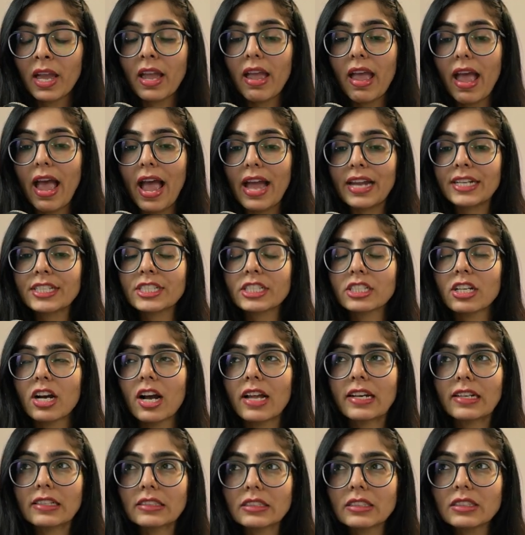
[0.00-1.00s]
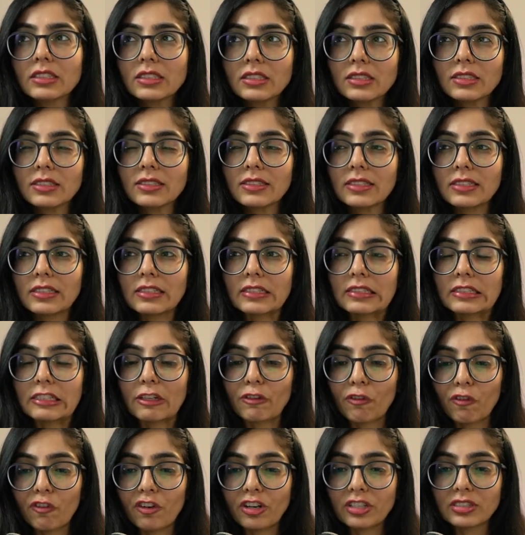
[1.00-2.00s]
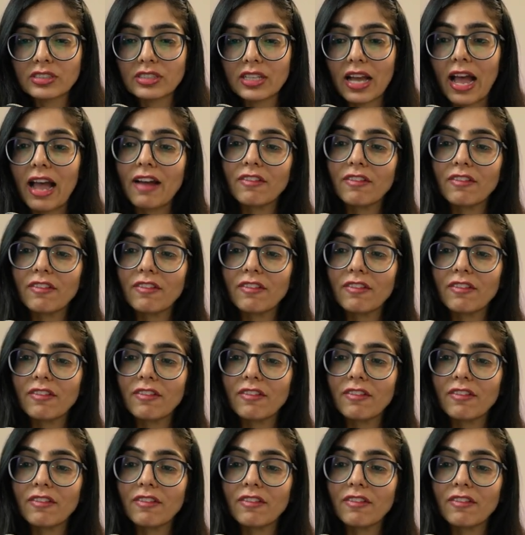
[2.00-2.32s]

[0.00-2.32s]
And another difference,